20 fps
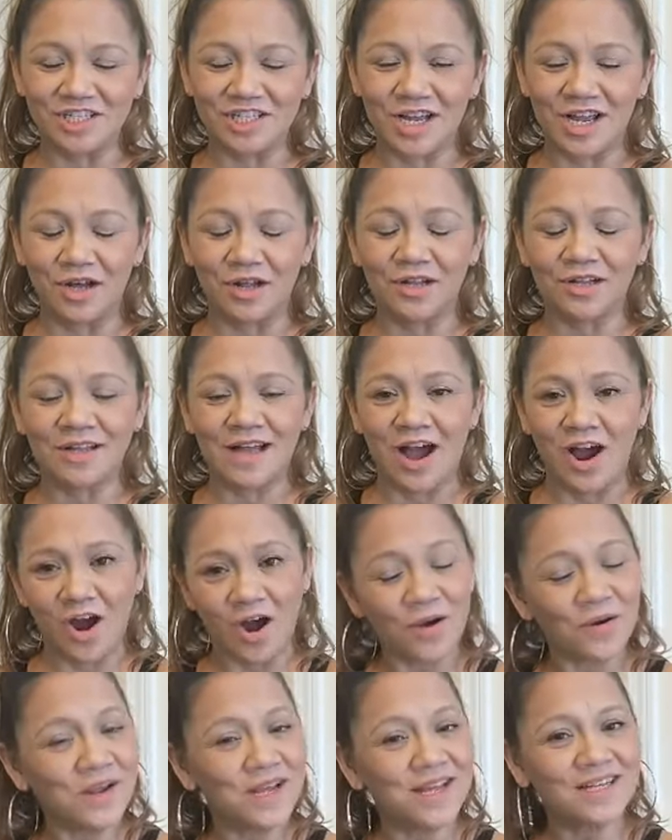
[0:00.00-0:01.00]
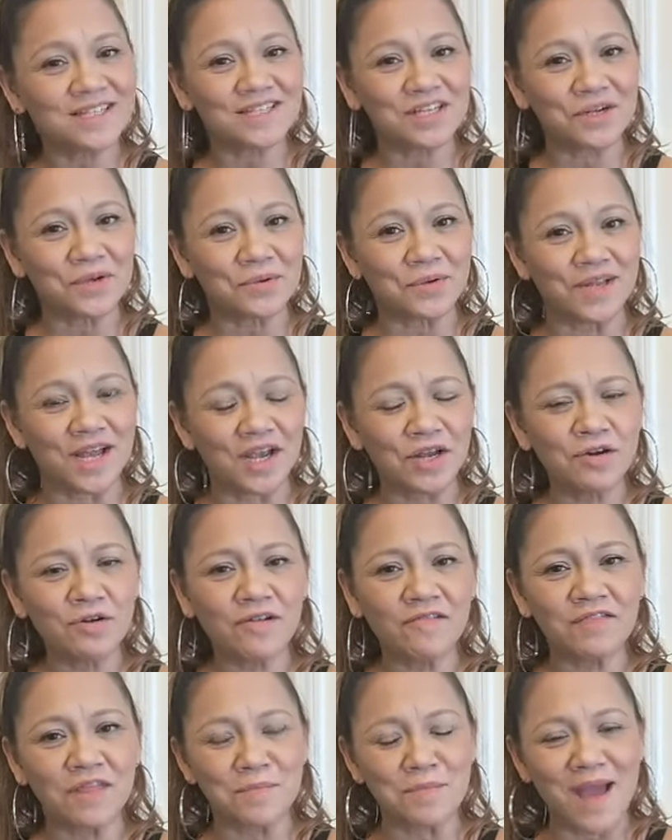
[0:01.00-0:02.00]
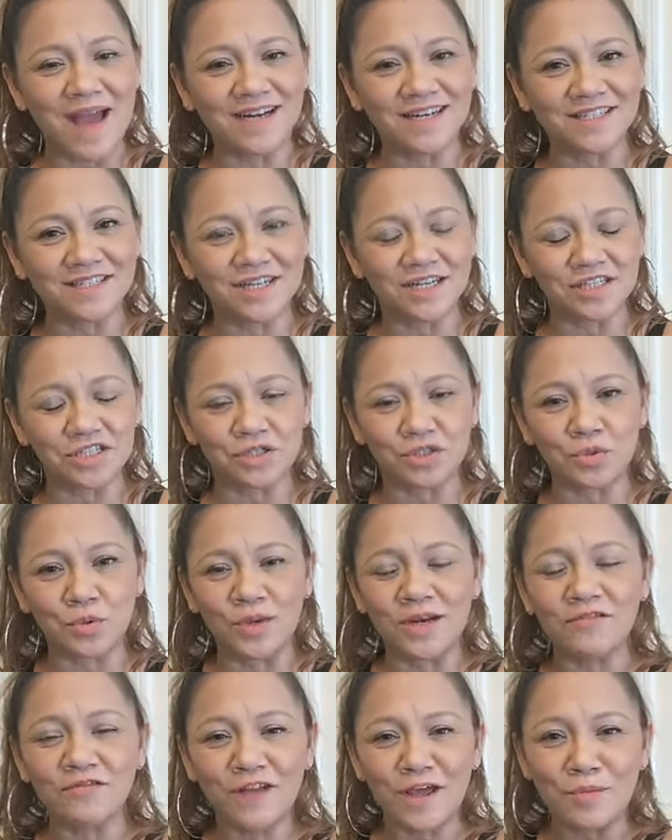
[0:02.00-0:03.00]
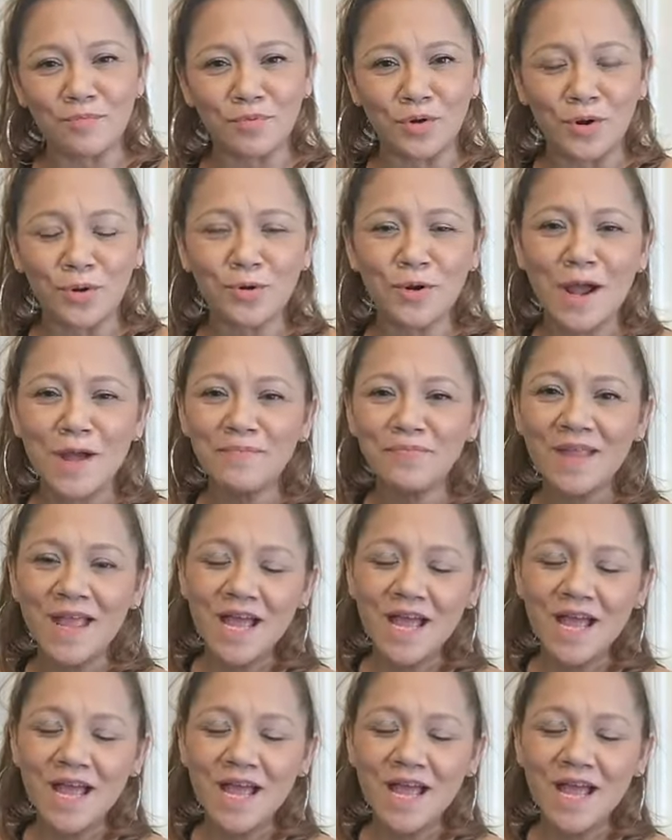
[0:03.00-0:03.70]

Elle Hari is the creator of the Magnetize Your Twin Flame program.